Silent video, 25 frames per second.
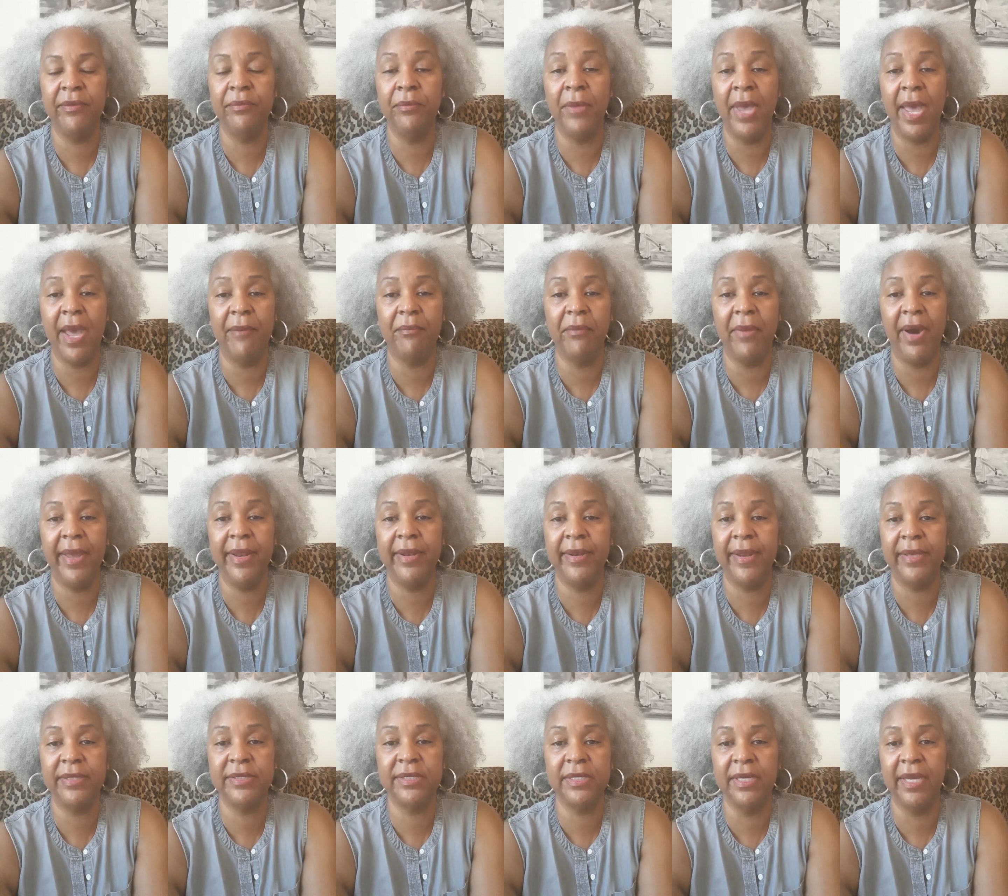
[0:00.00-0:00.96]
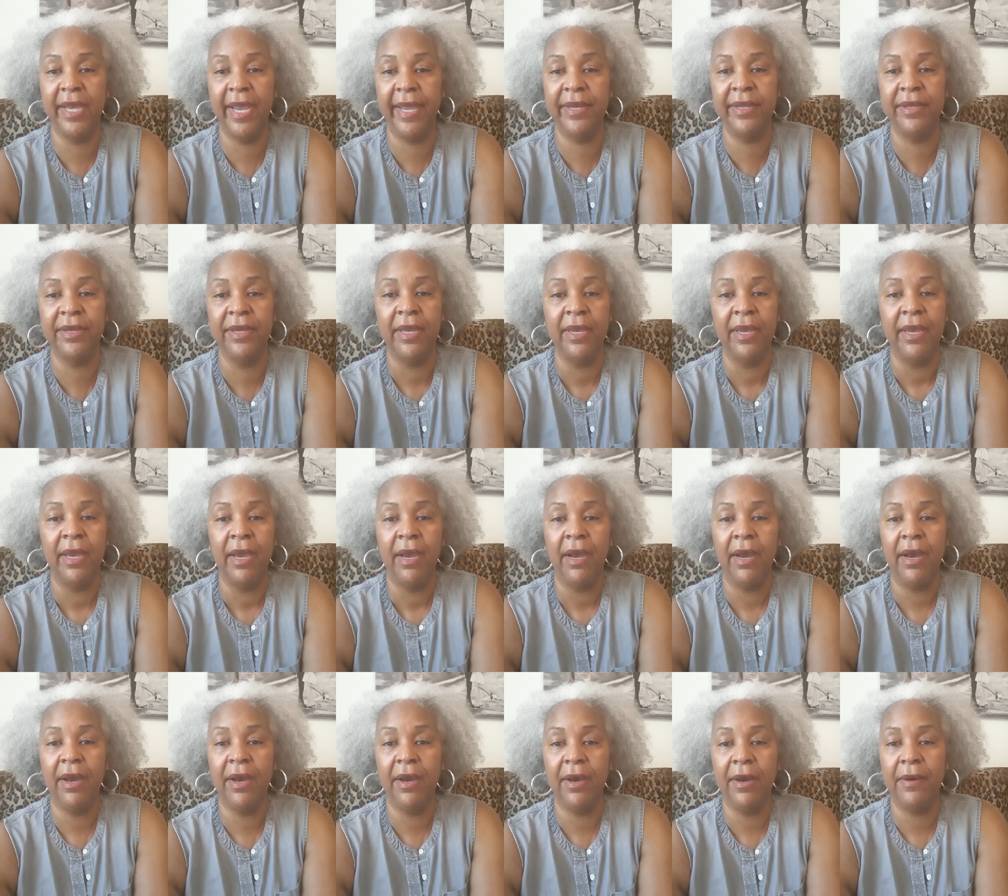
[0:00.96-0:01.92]
have money, they still had
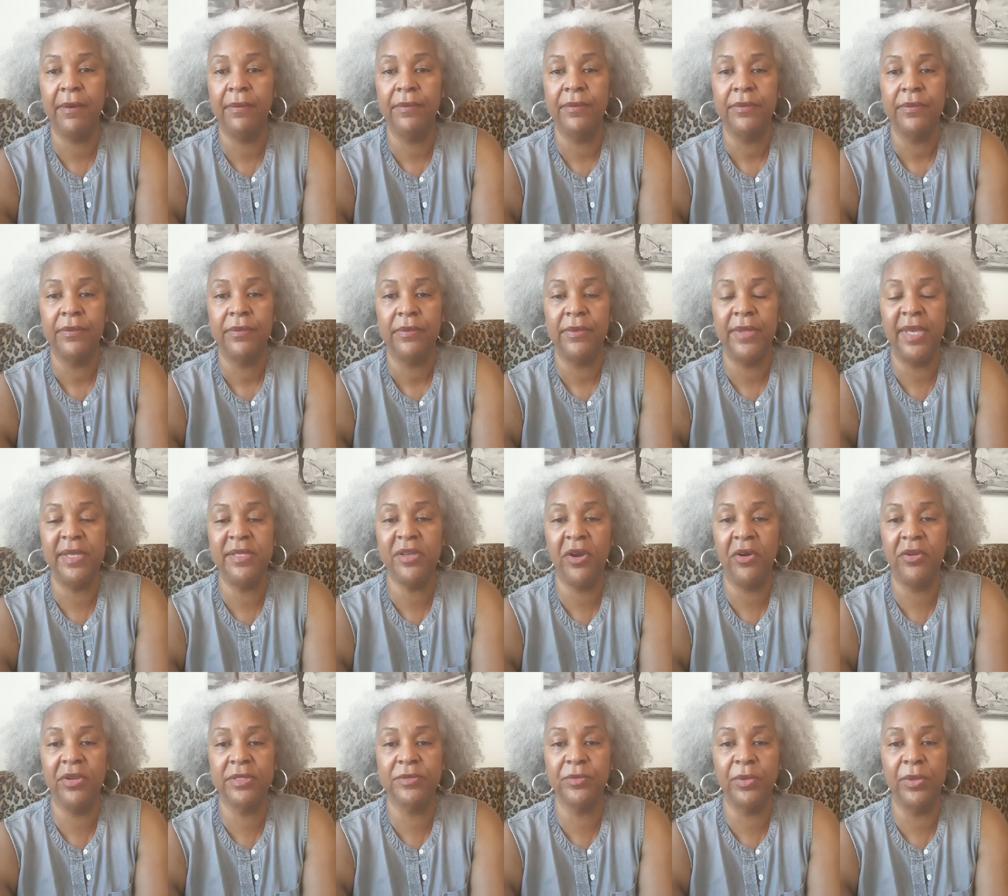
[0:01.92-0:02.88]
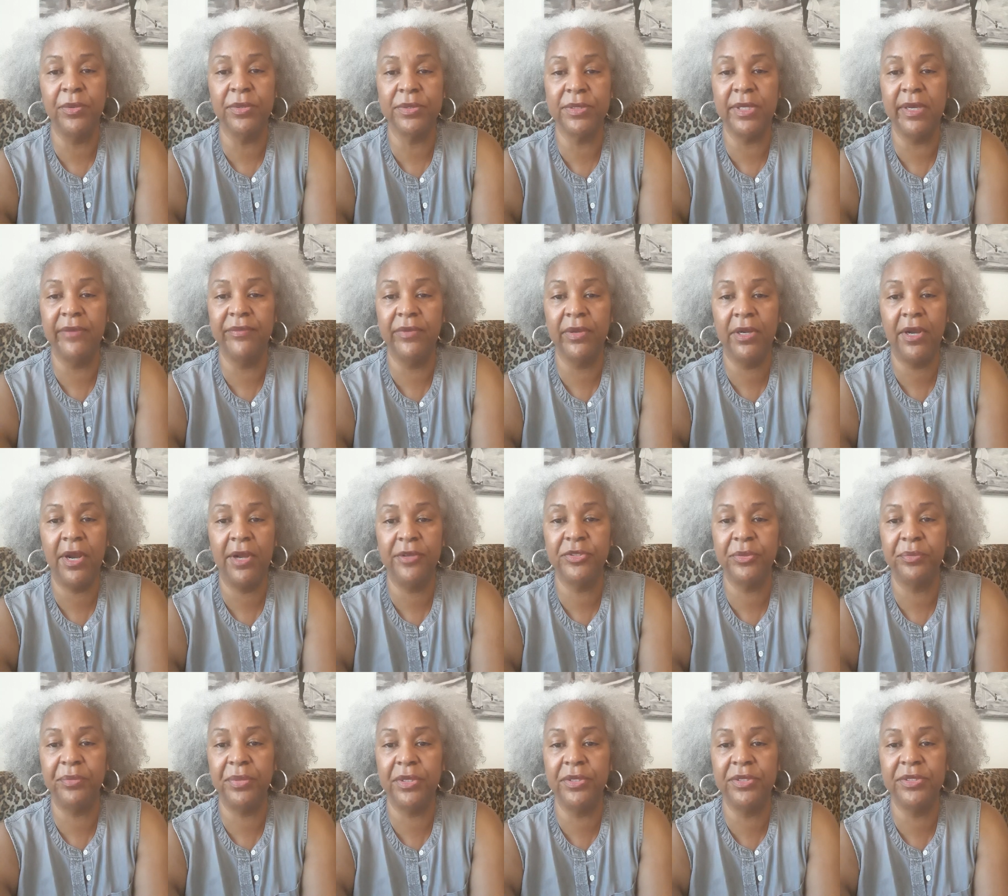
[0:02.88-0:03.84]
to, they told us we was giving a
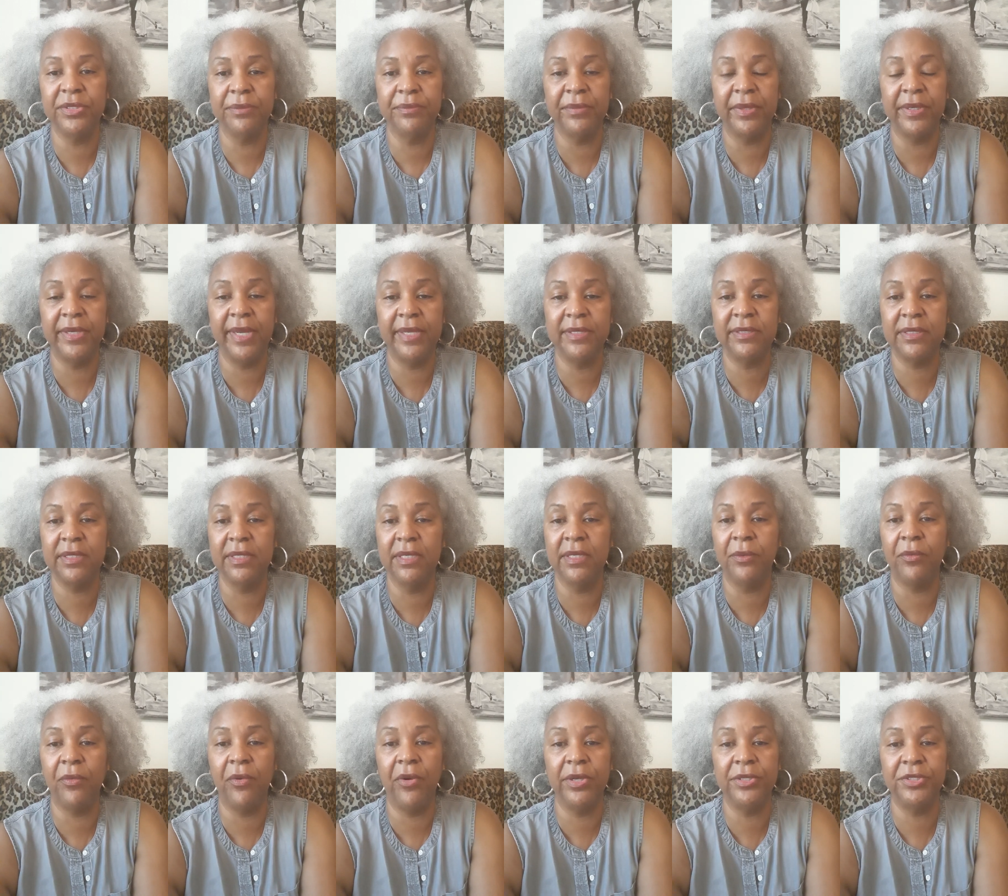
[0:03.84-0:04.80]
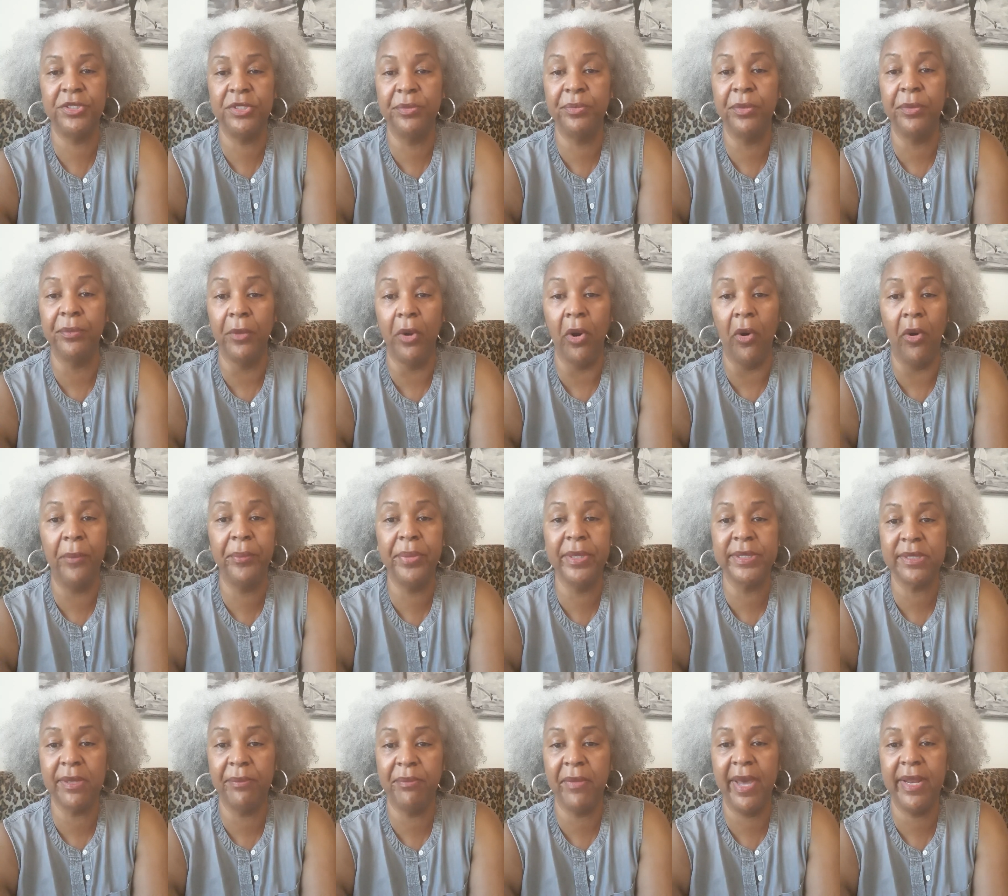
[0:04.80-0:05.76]
contribution, but they still wanted you to go and
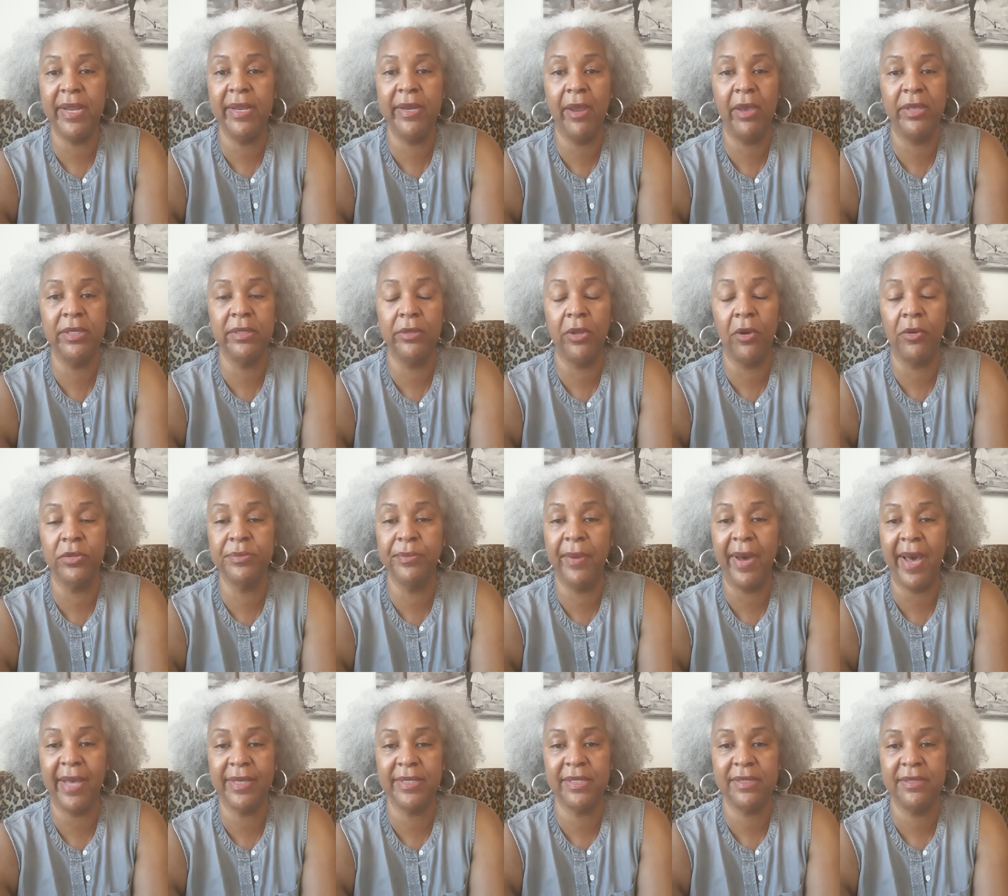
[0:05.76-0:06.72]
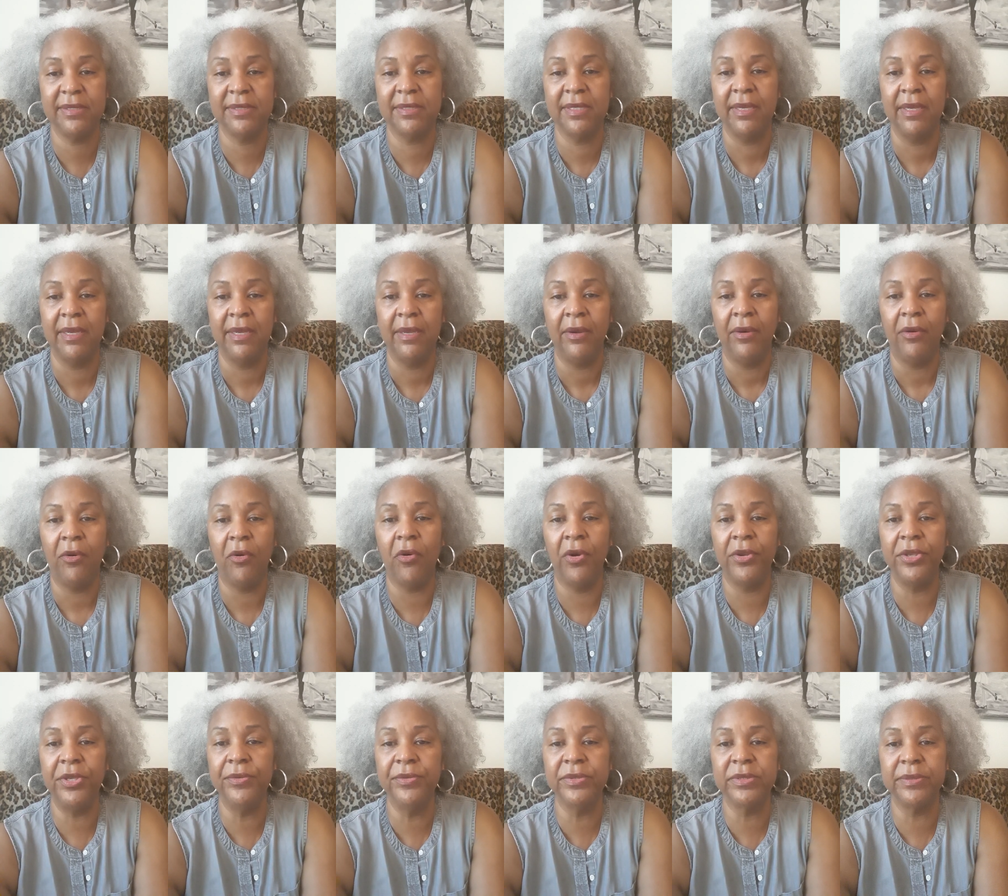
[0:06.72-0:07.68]
put some money in those boxes, or
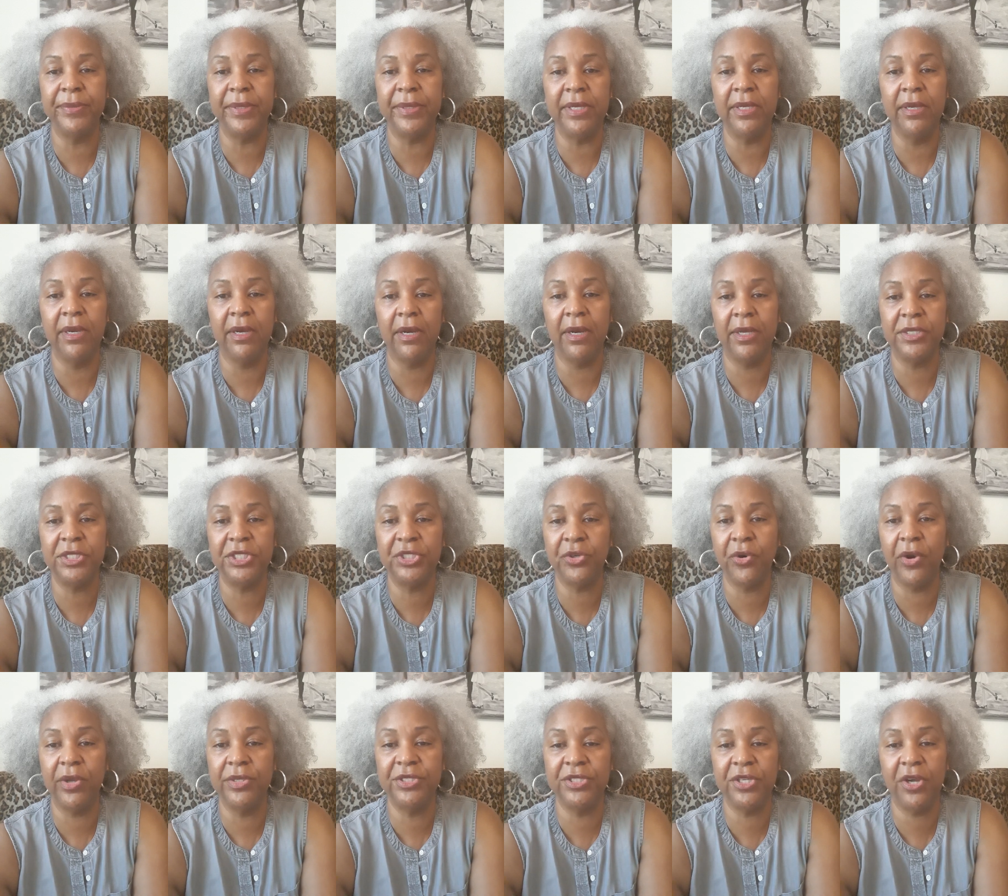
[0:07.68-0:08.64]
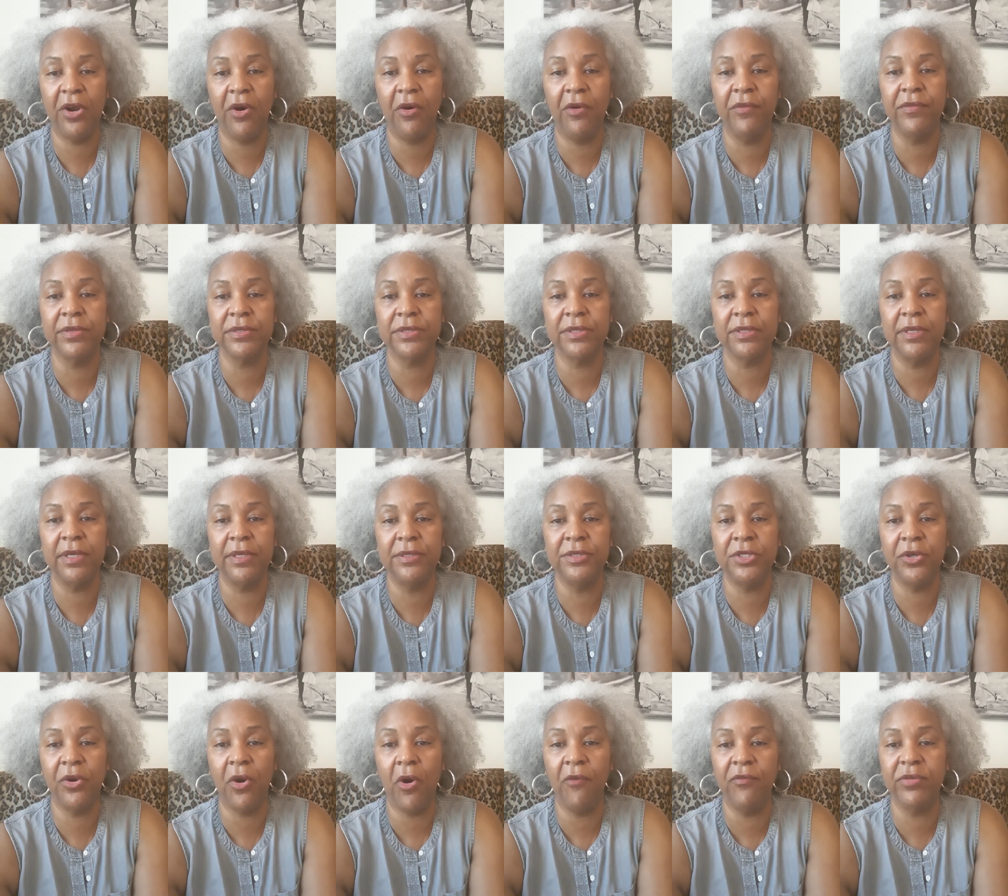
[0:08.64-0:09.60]
you was be short in
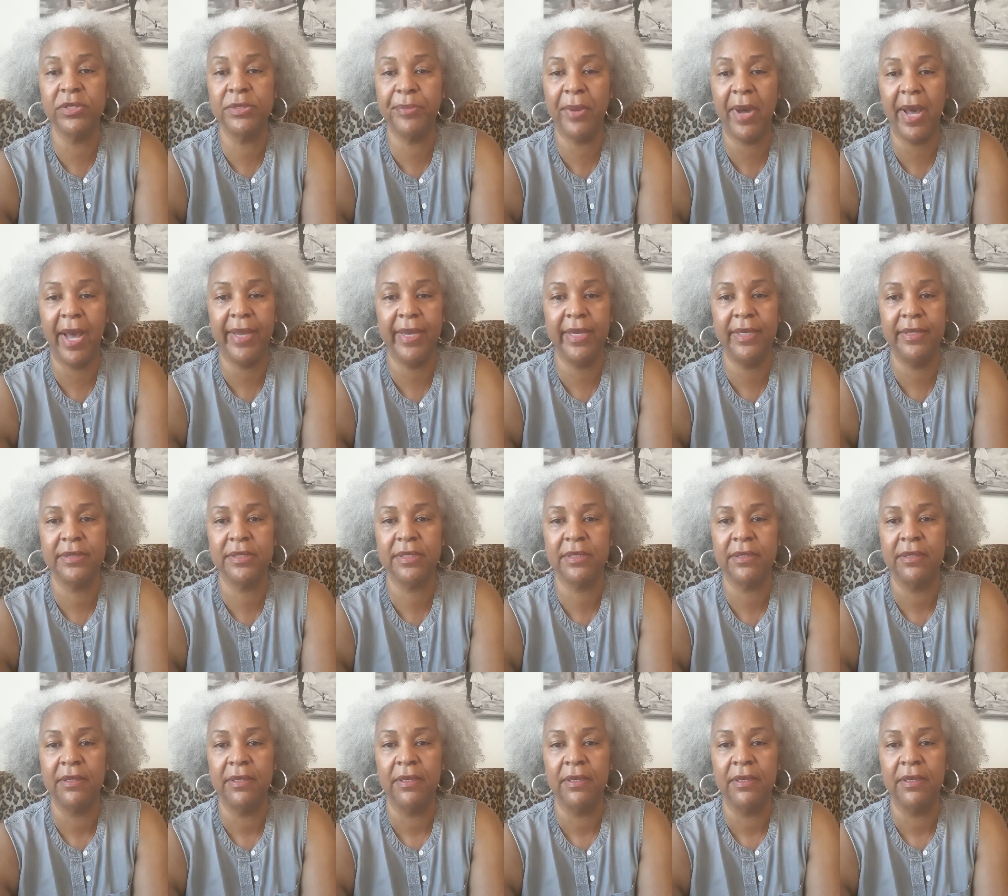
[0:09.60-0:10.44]
Jehovah's pockets.